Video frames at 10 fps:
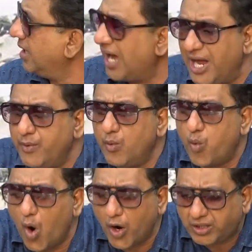And we
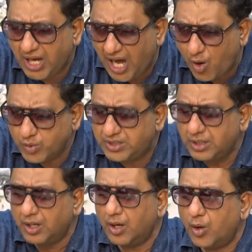worked out
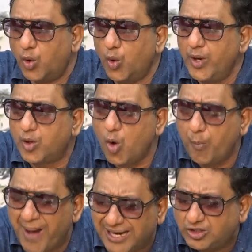who will go
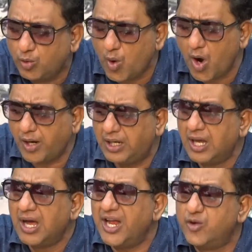back to work
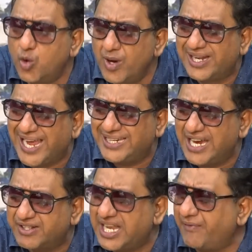and who will get
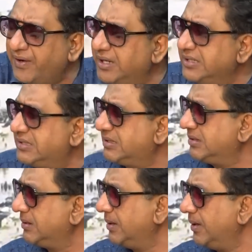their severance.
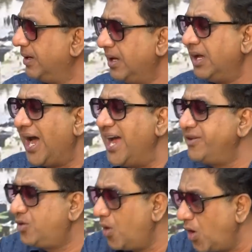
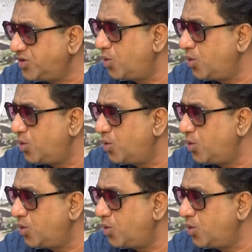And those